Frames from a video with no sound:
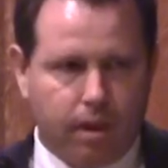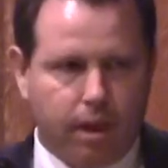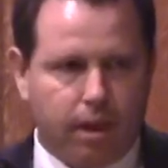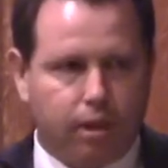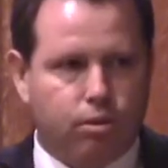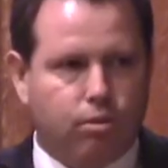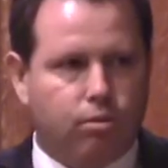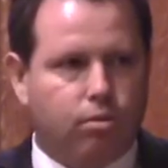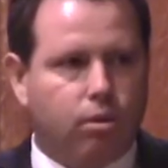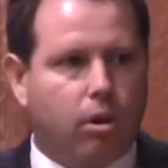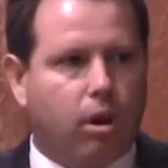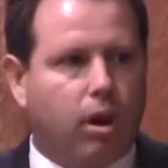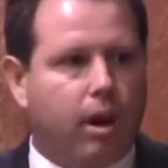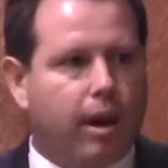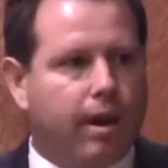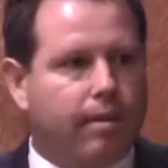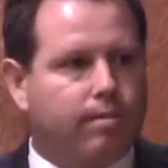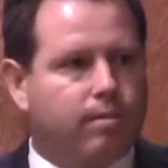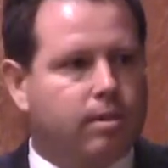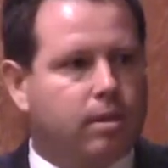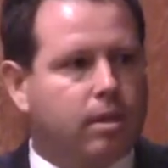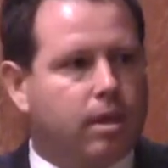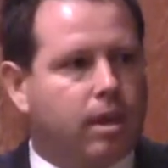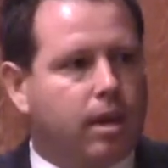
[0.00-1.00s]
It
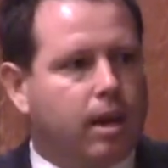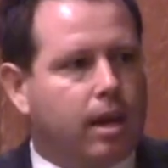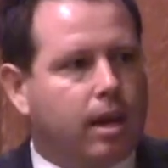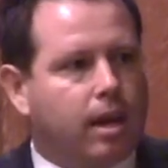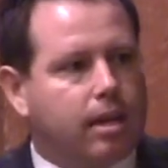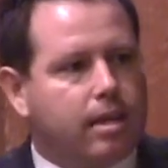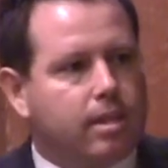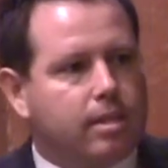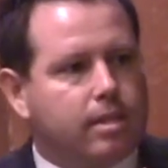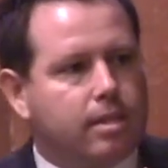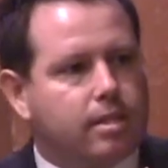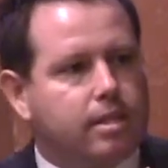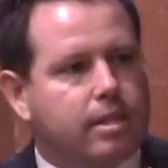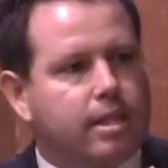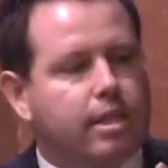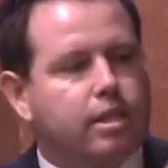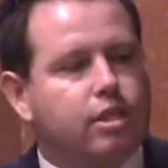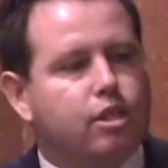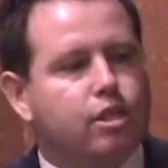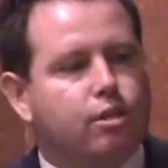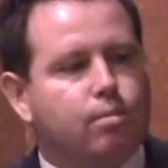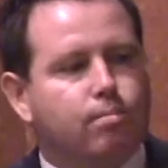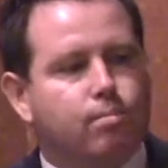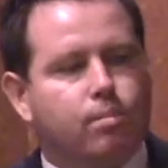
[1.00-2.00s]
drives
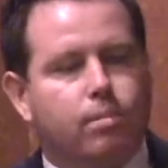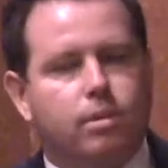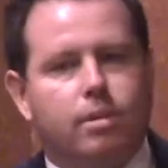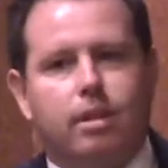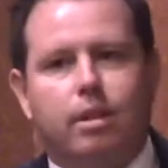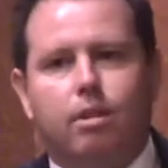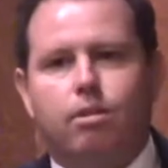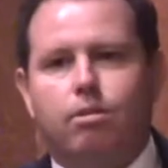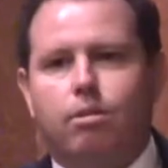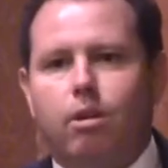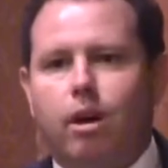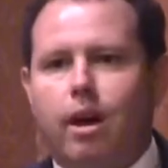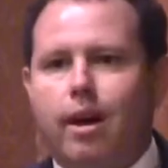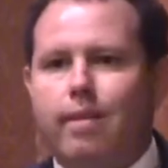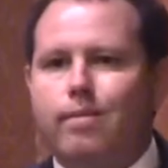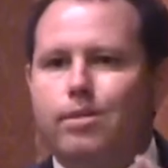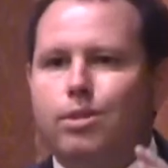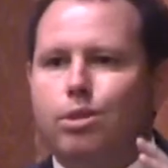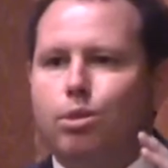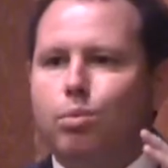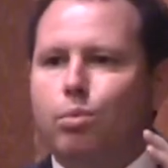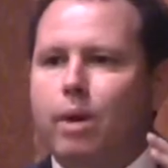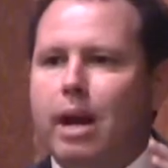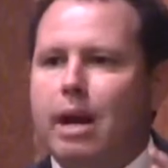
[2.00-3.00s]
systems. It
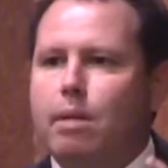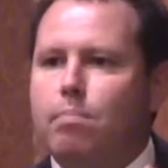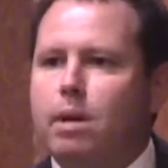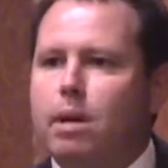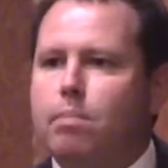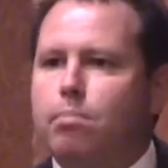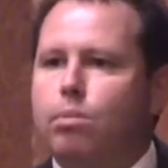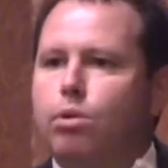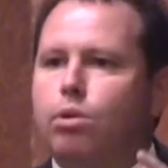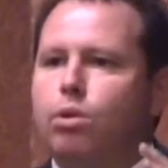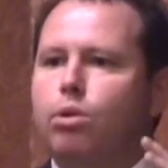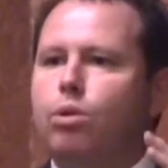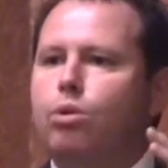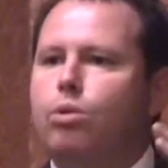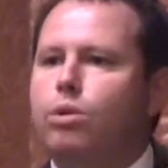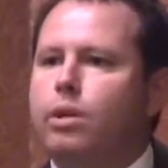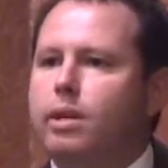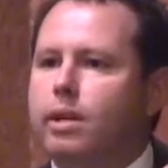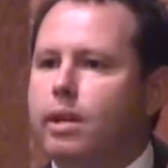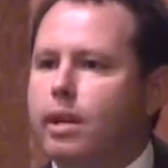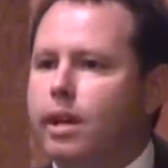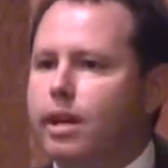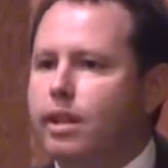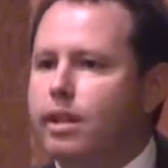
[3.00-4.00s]
drives the way people
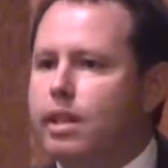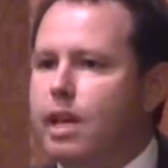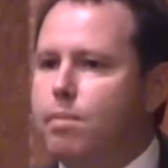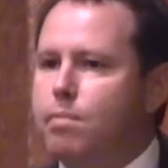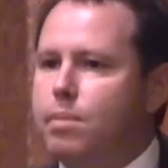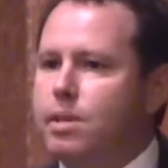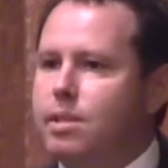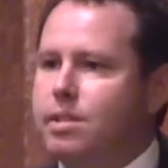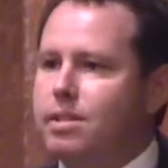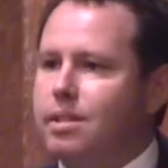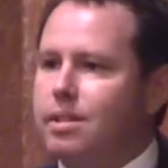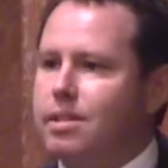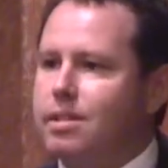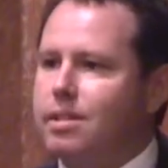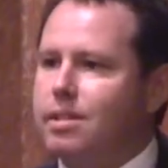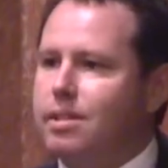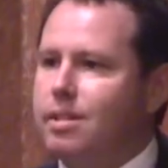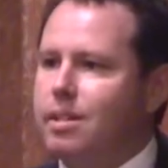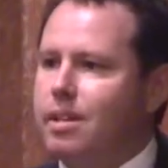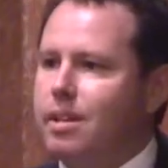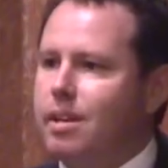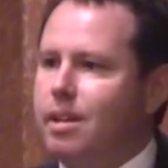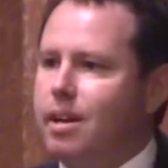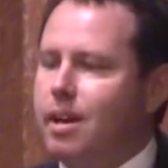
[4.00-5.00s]
look at their
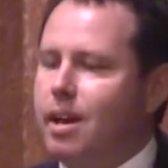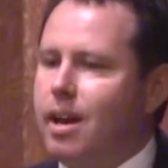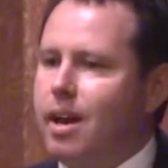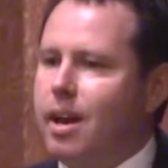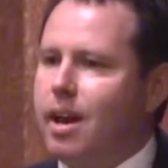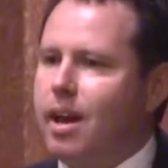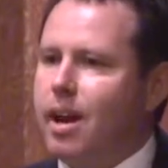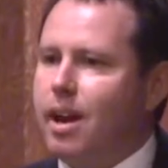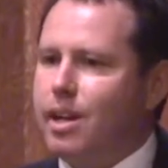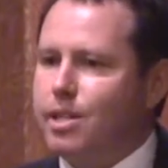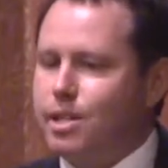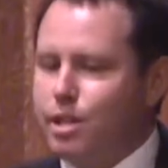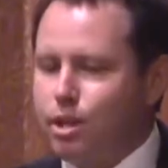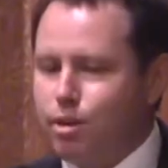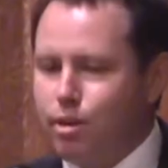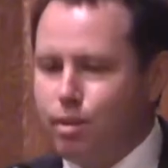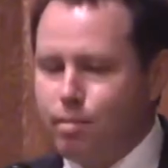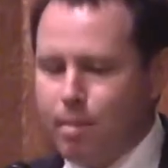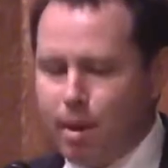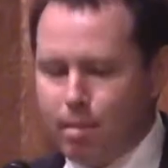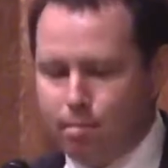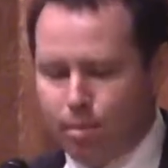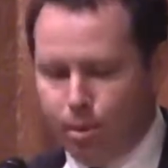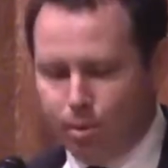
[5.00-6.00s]
business. And I
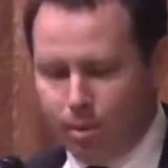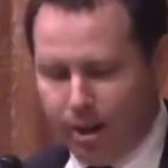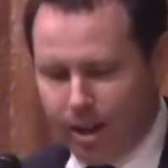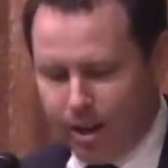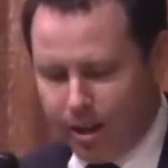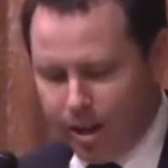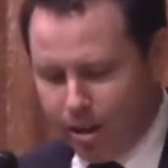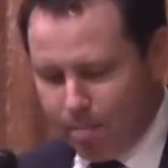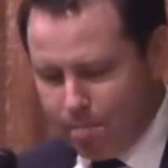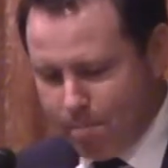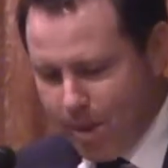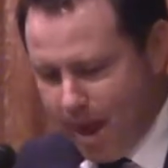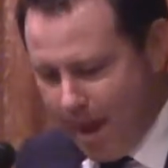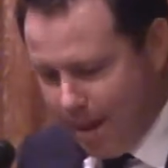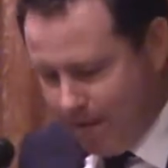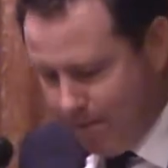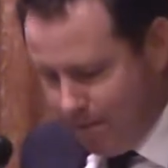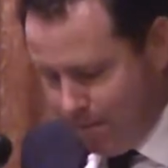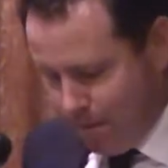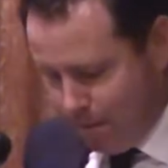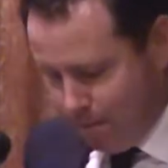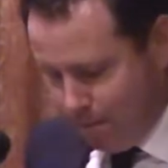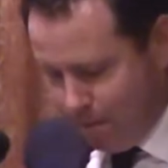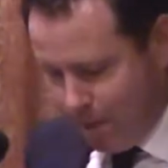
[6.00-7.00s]
still remember when I got
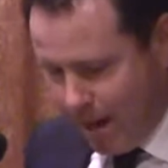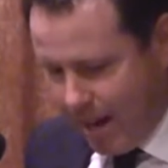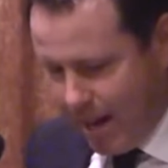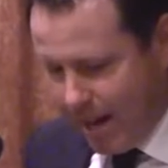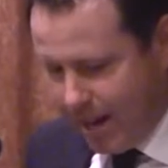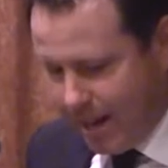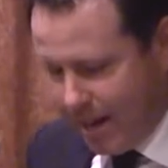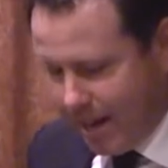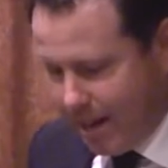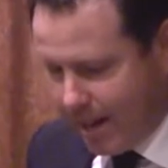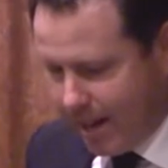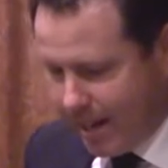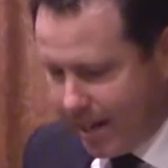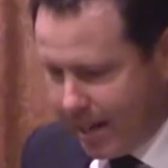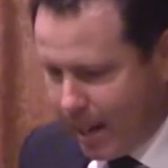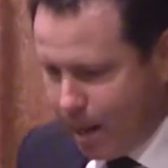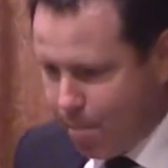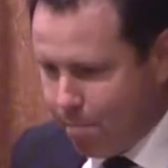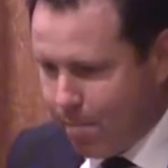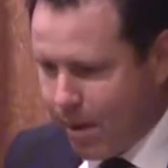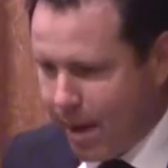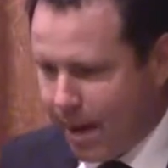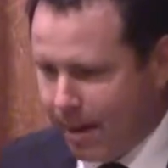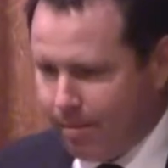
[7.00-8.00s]
back from the plane, I
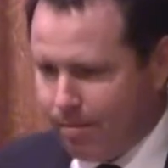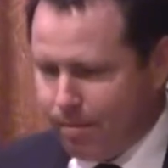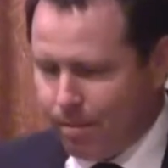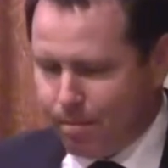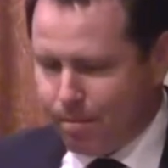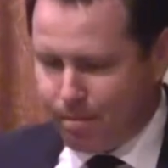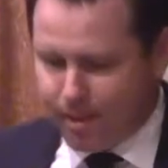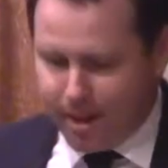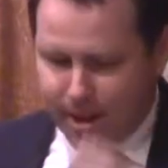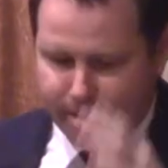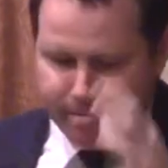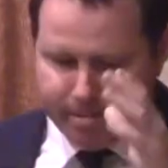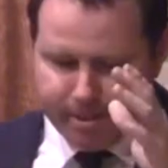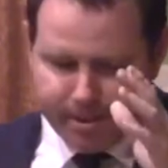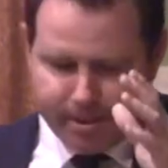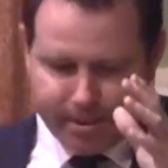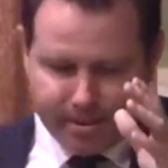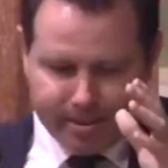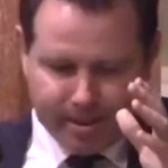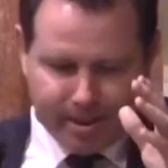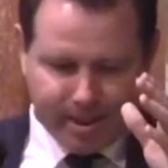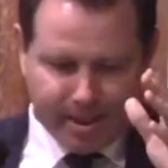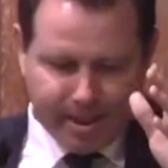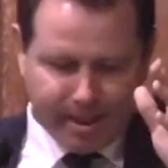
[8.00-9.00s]
come back from
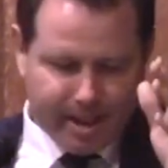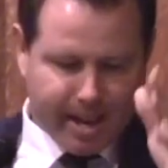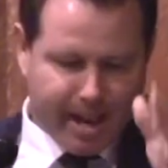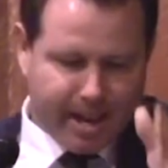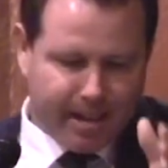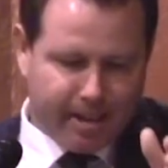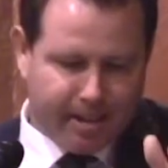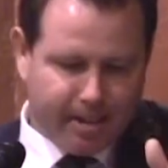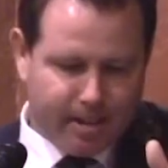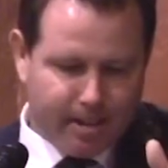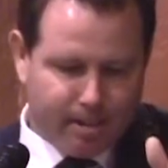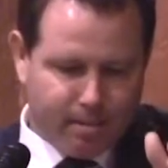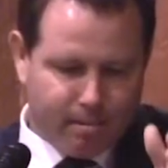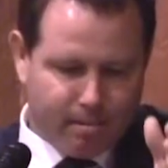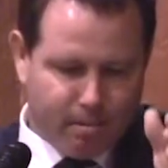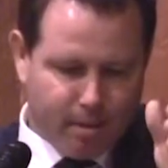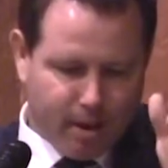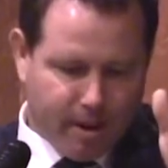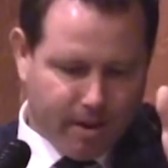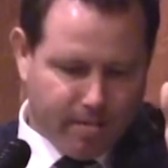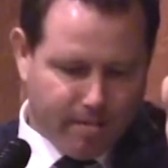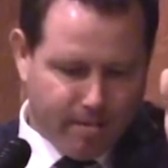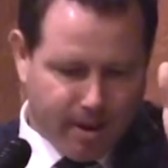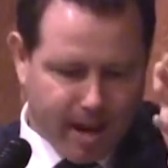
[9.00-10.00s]
Nuffield, I landed and
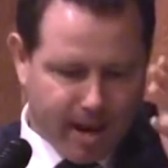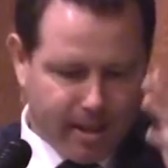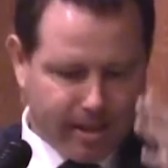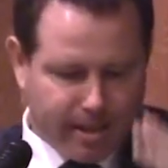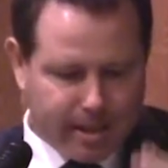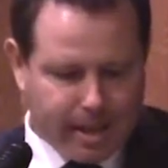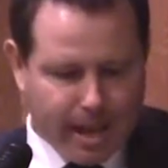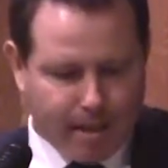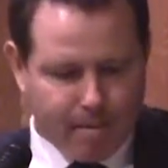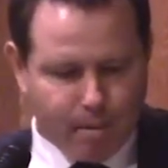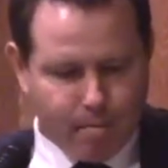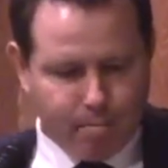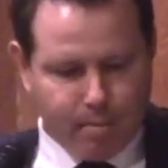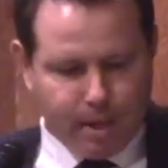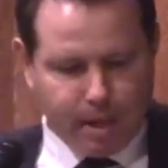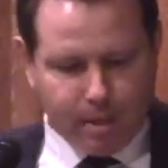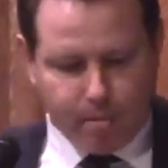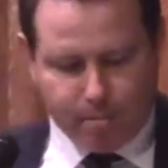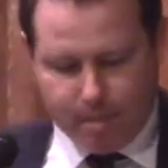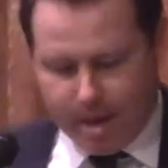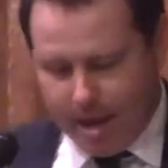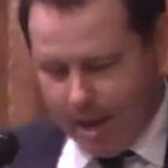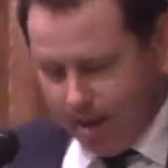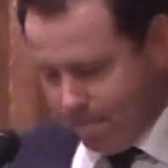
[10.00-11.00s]
my father came and
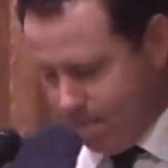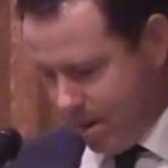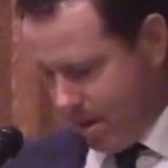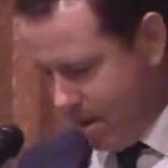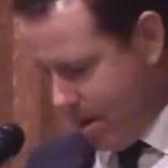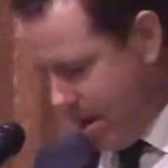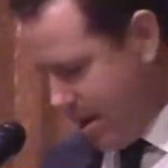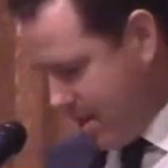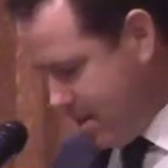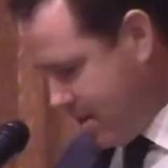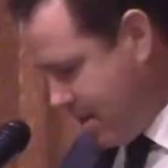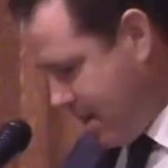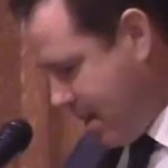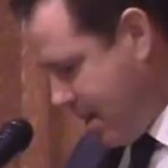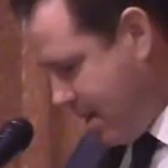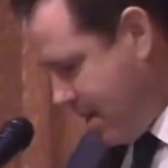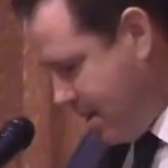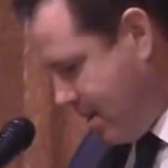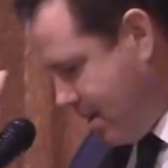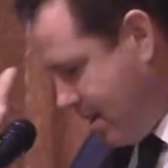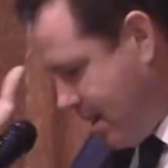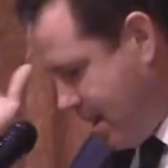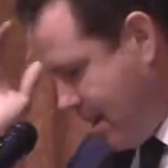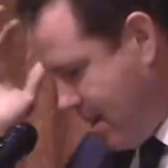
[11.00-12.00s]
picked me up and I
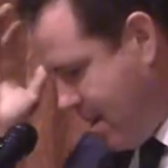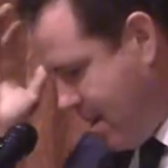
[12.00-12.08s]
said,